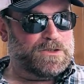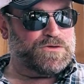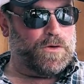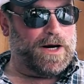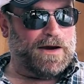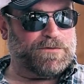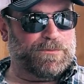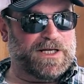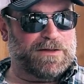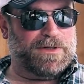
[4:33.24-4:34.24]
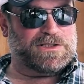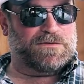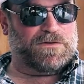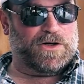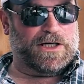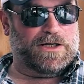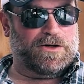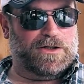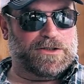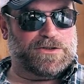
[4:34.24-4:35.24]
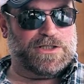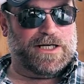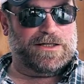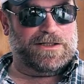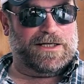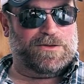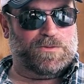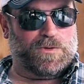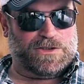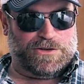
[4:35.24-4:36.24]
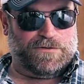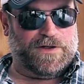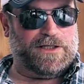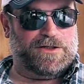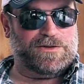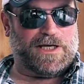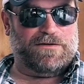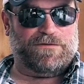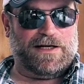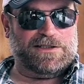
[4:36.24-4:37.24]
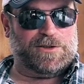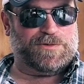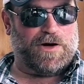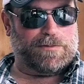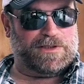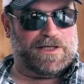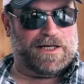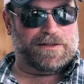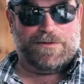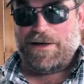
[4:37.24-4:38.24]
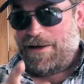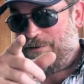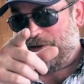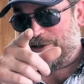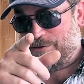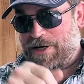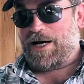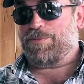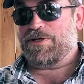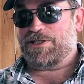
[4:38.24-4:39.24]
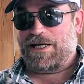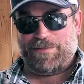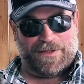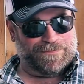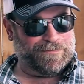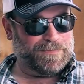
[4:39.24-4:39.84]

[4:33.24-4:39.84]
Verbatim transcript: Troy, after many months of lurking on your channel and watching your videos, I finally subscribed today. Thanks, Greg. I appreciate it, man.